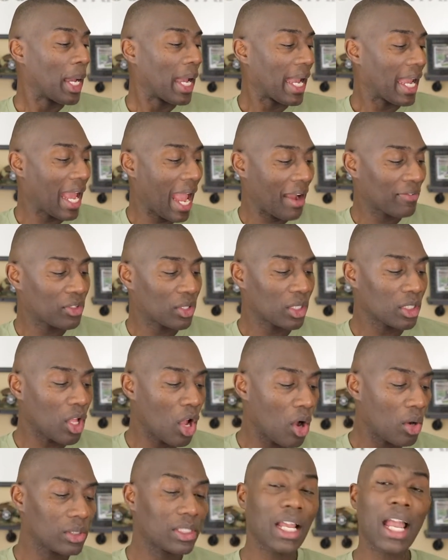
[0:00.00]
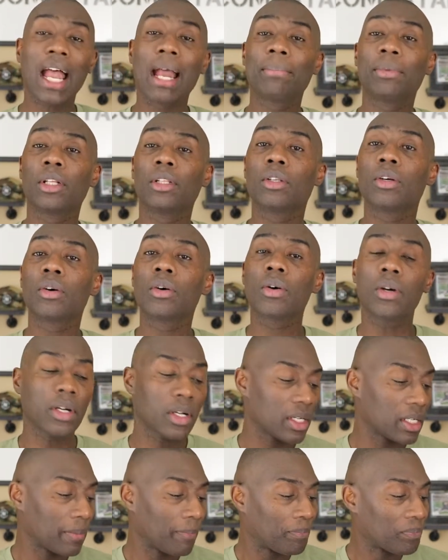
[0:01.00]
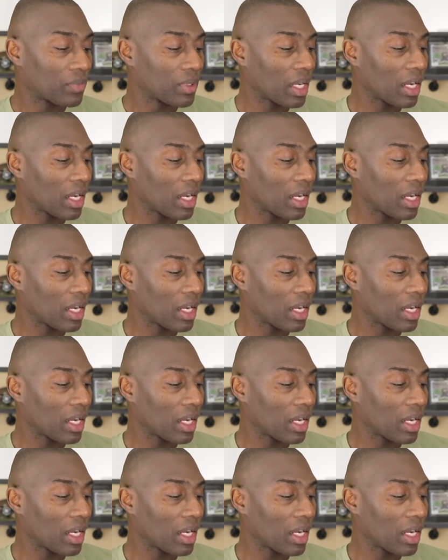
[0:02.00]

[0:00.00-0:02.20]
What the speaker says: After a long time, the Lord